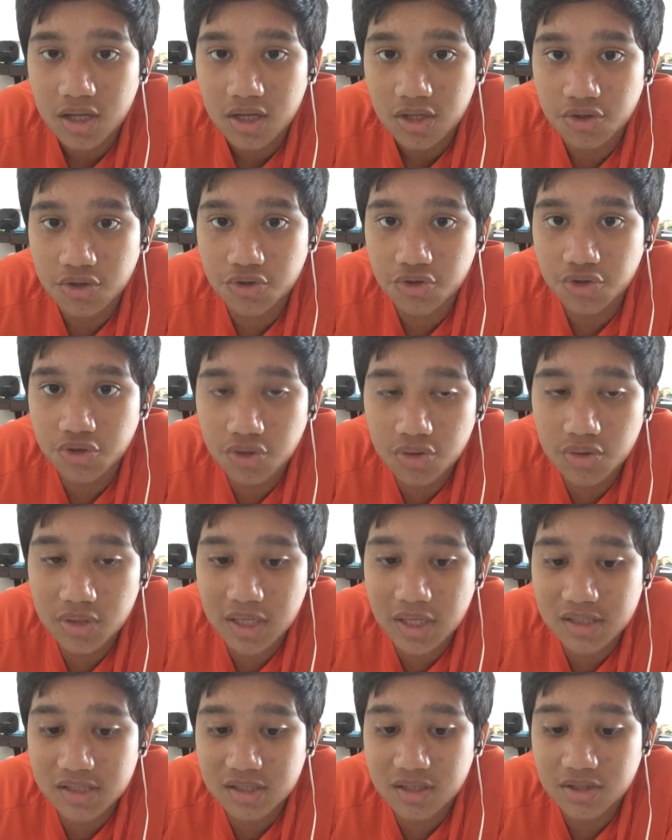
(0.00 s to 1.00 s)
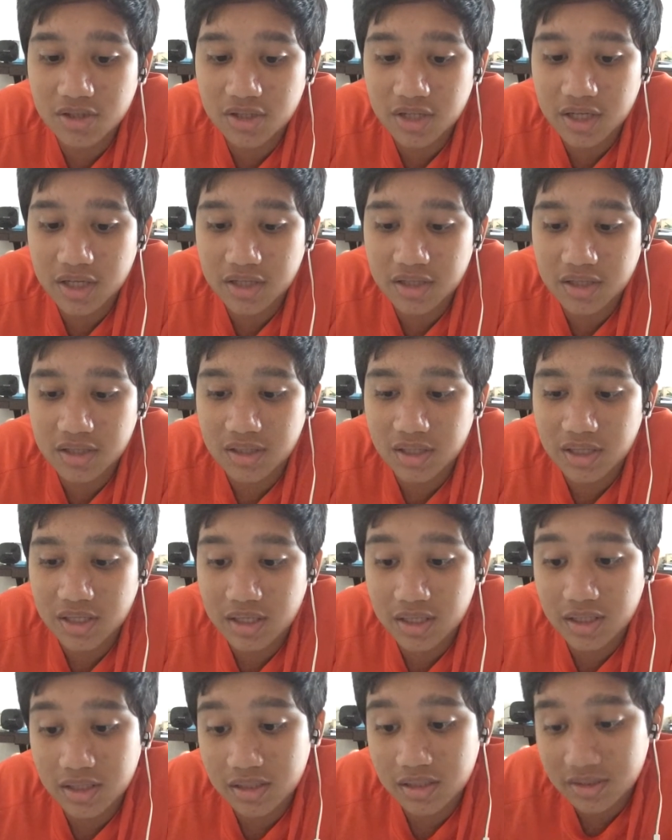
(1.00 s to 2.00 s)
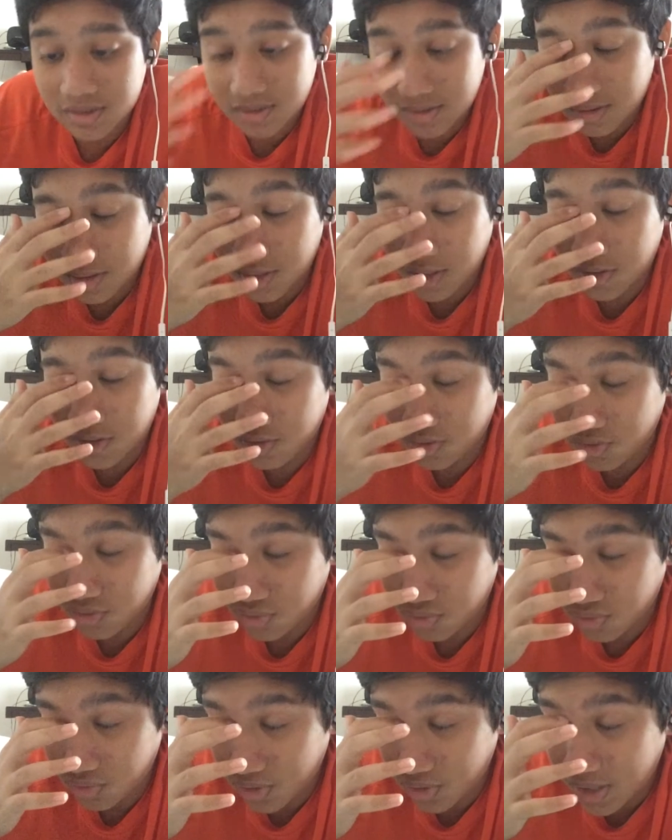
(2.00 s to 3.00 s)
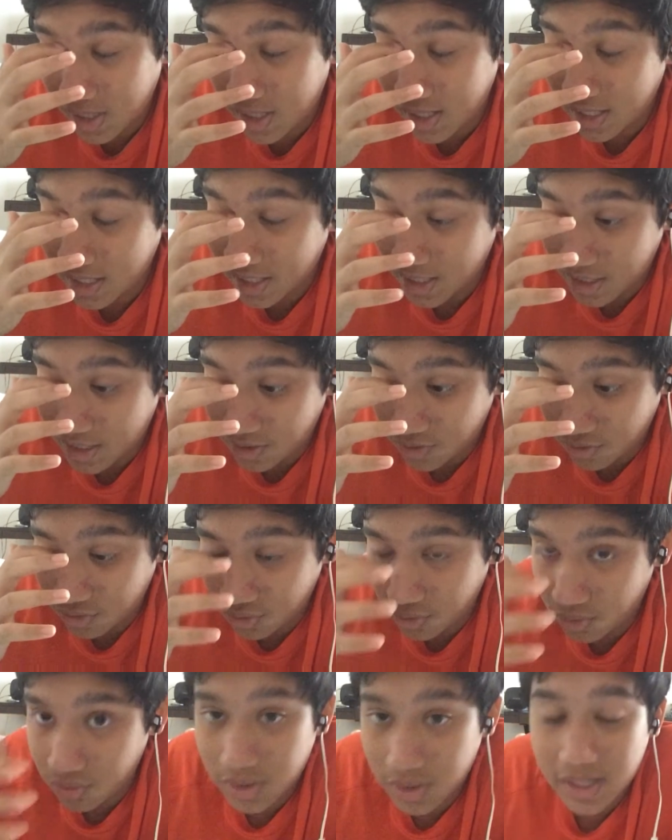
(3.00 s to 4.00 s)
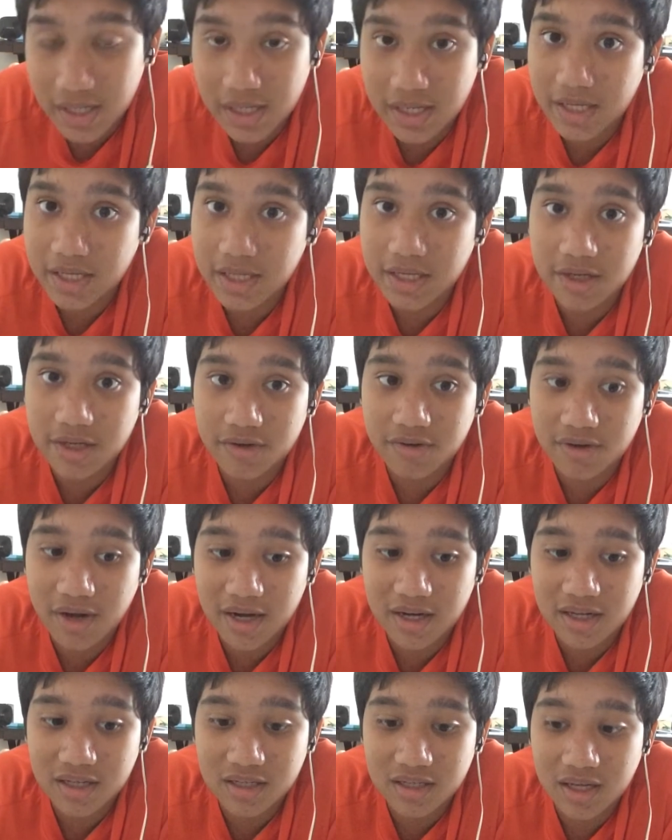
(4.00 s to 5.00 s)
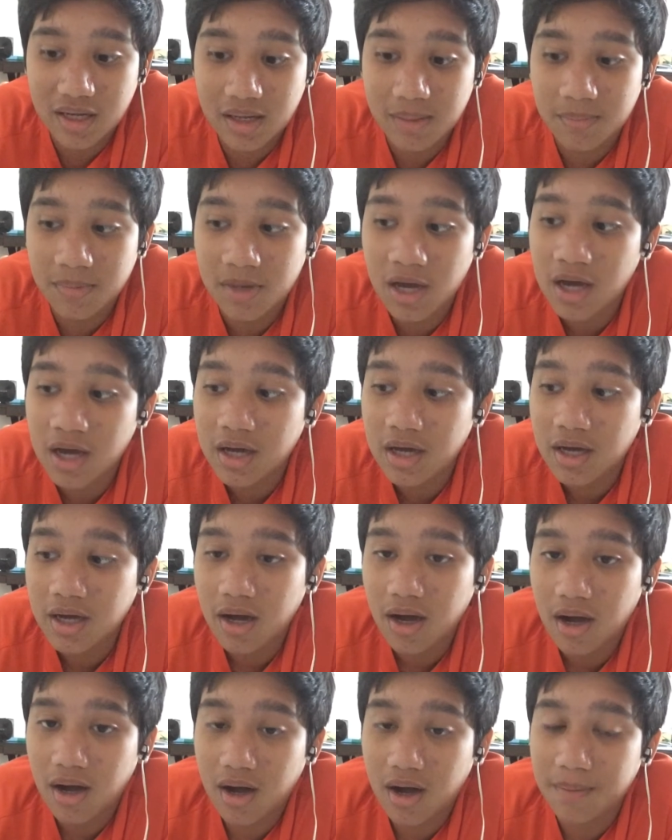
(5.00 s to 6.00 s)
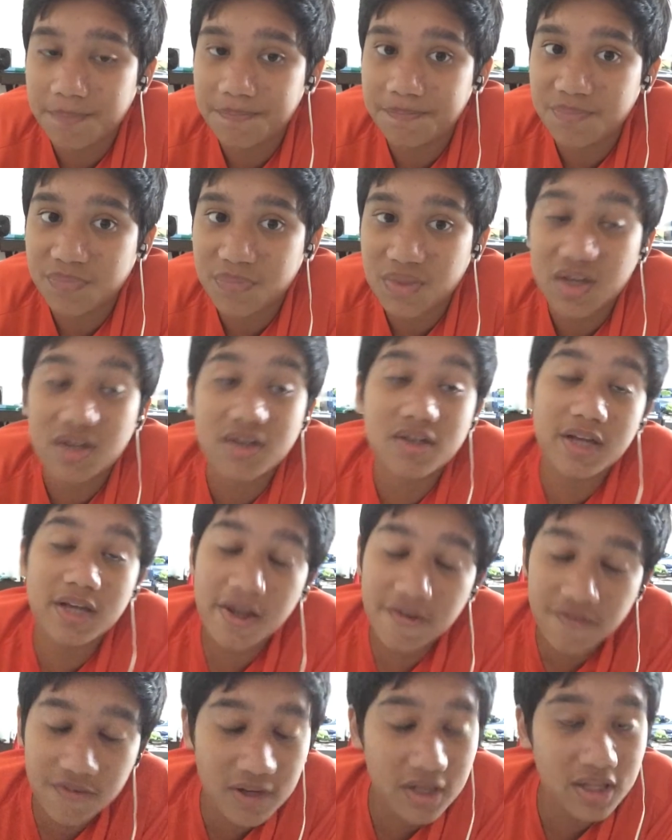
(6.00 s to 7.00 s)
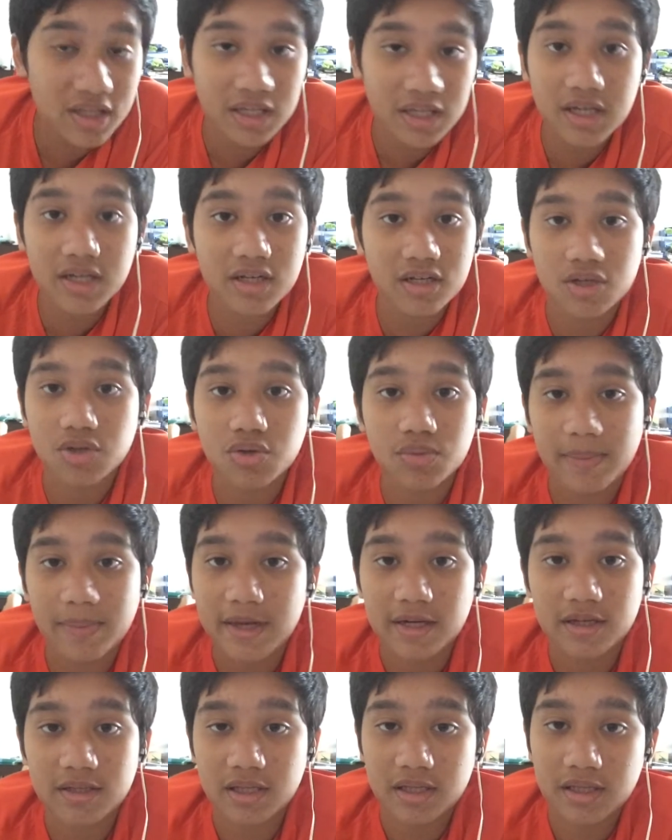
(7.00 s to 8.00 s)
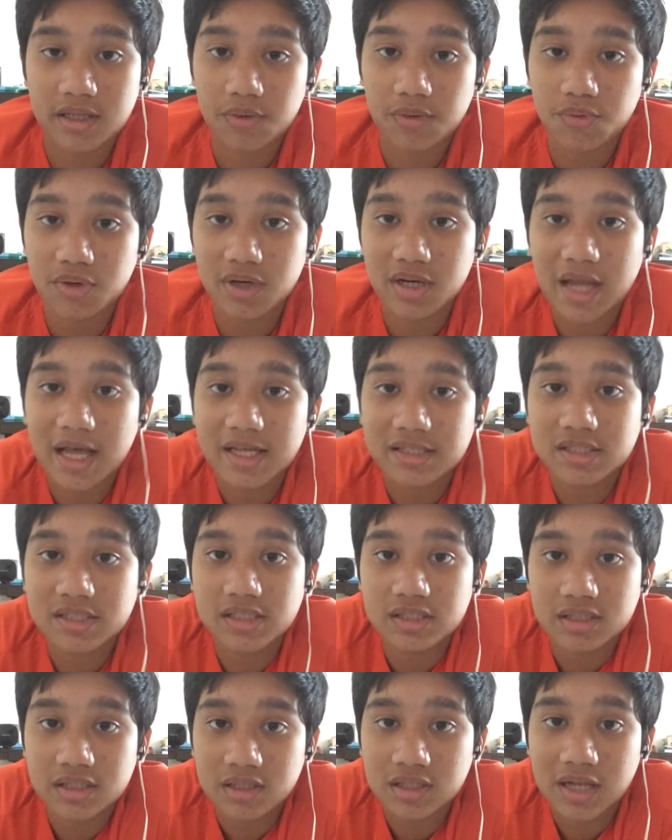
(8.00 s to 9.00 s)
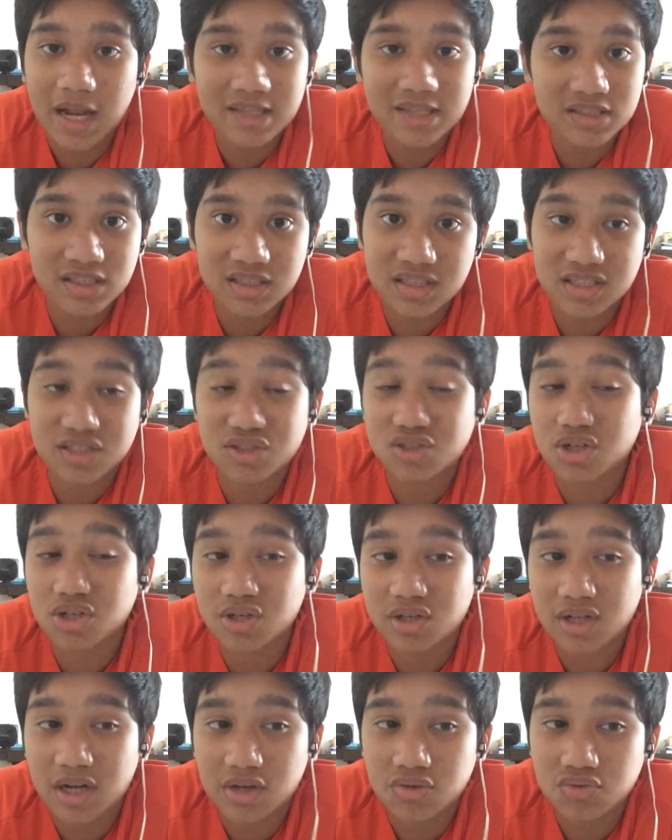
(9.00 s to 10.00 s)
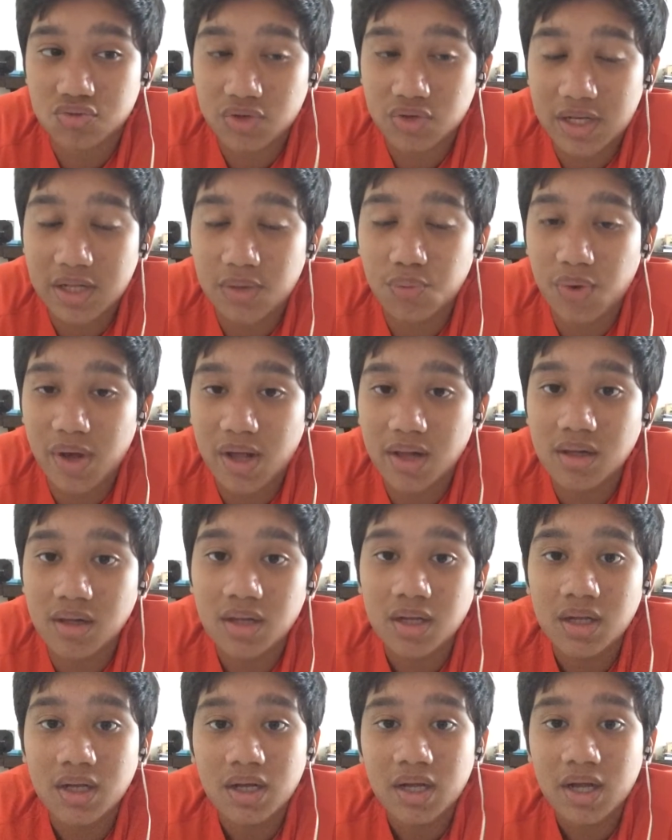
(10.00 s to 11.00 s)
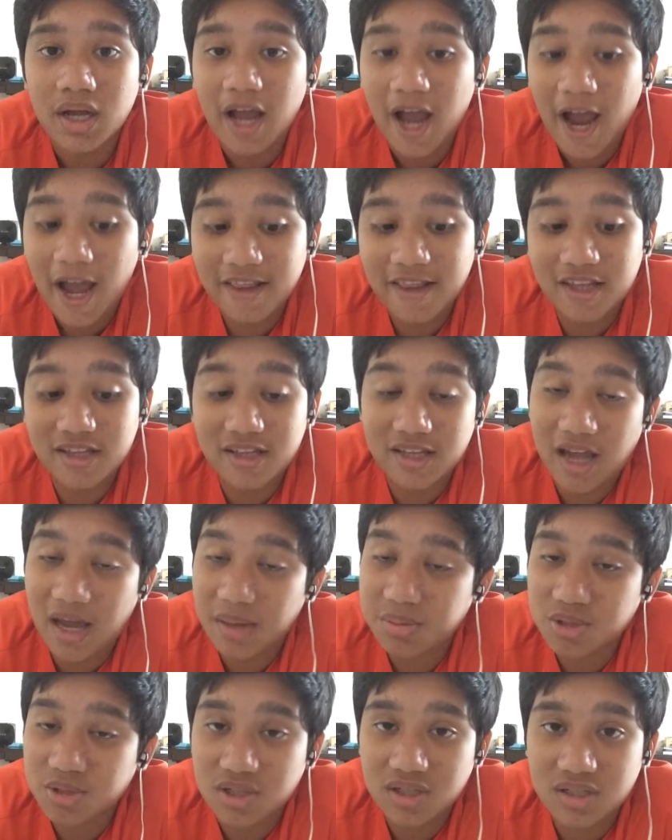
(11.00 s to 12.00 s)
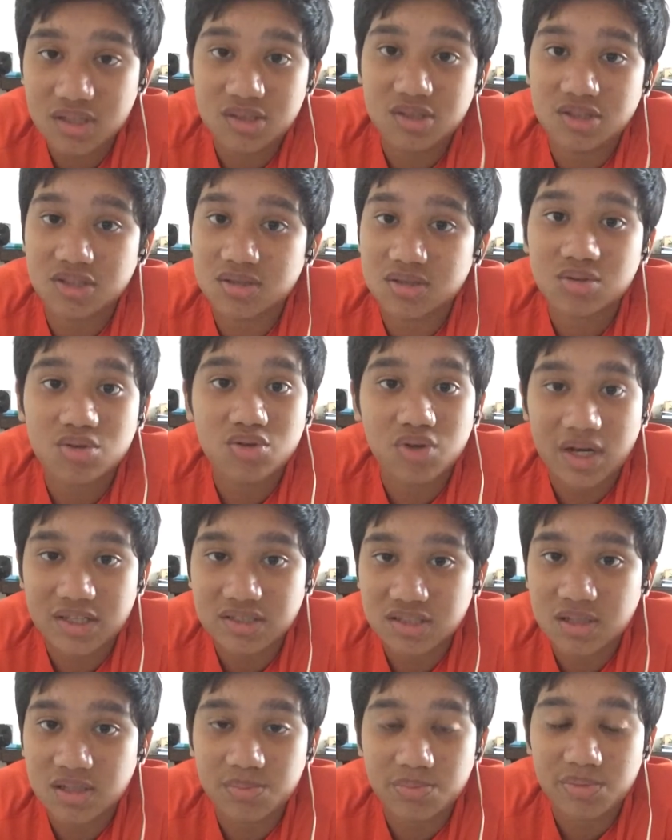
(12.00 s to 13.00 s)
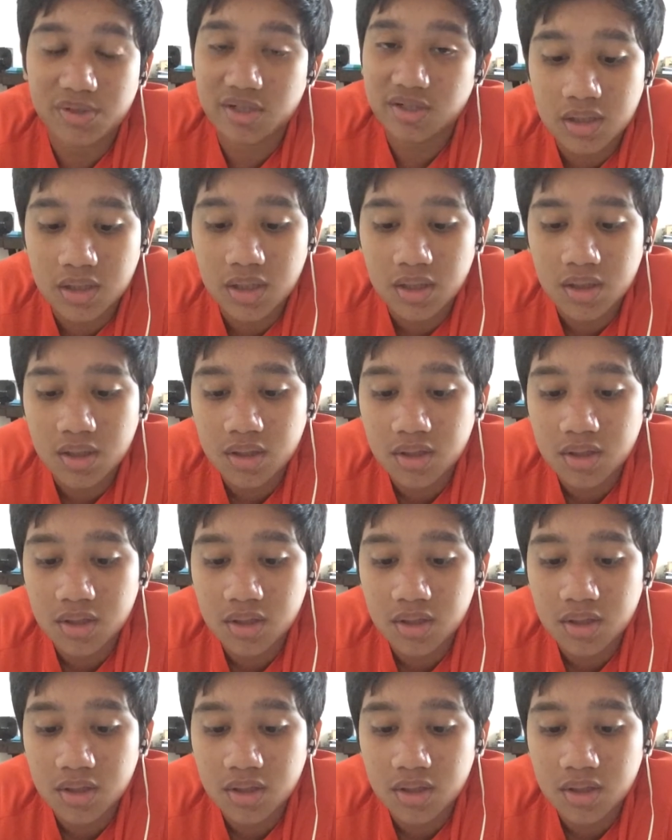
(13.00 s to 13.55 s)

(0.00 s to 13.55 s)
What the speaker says: Newcastle United is a really, really erratic team. They're definitely going to do better than they were last season. Last season, they started out really well, and then they absolutely just crashed and burned.